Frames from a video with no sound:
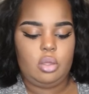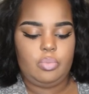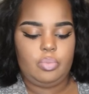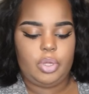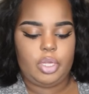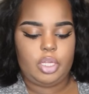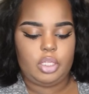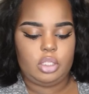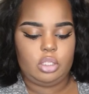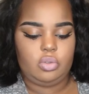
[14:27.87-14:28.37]

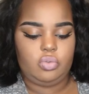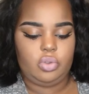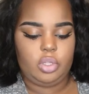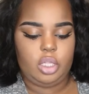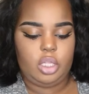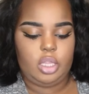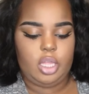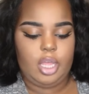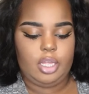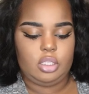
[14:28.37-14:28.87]
because it's
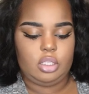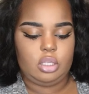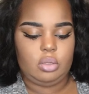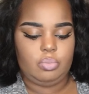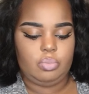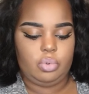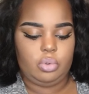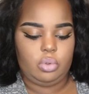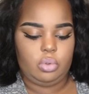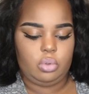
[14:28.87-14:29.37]
really that
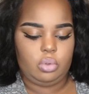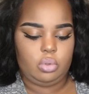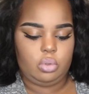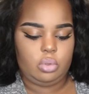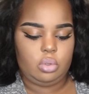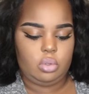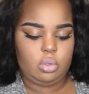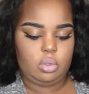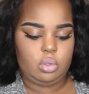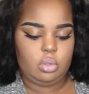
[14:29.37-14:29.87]
simple.
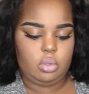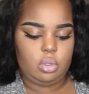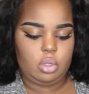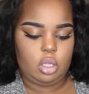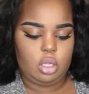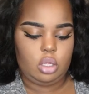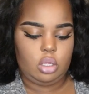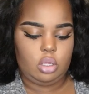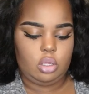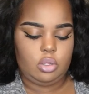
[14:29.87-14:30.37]

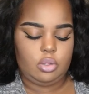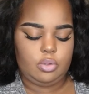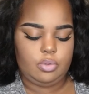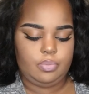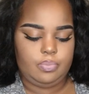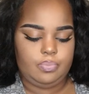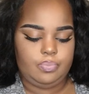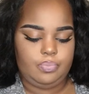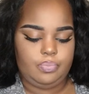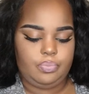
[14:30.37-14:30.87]

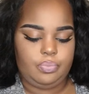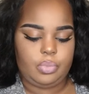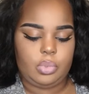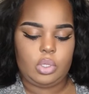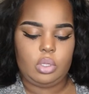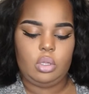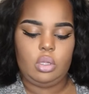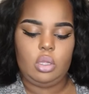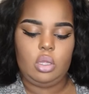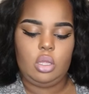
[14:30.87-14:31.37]

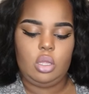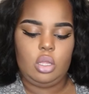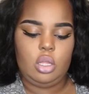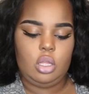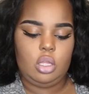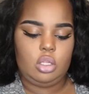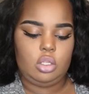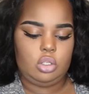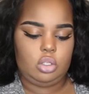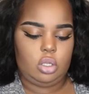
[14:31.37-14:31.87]

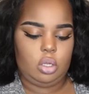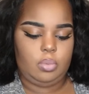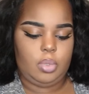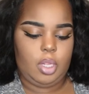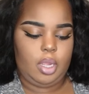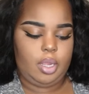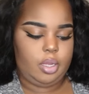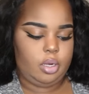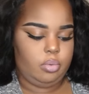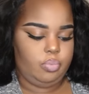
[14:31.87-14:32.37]
So I'm
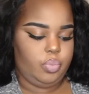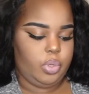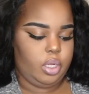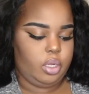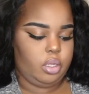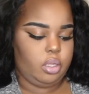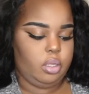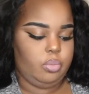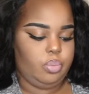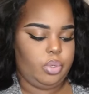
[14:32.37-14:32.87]
not going to
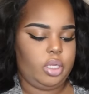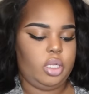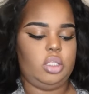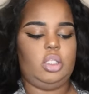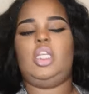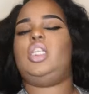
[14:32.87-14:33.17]
buckle it because